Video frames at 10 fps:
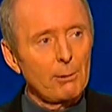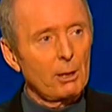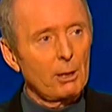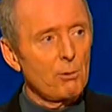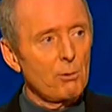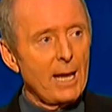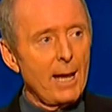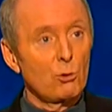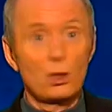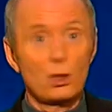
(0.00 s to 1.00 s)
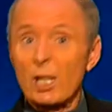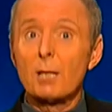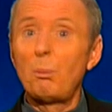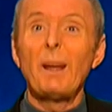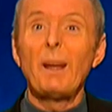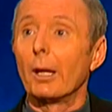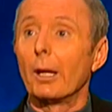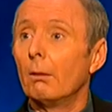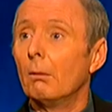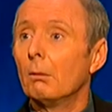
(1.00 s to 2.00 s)
Derek wrote down Gene
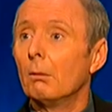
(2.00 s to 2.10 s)
Pitney.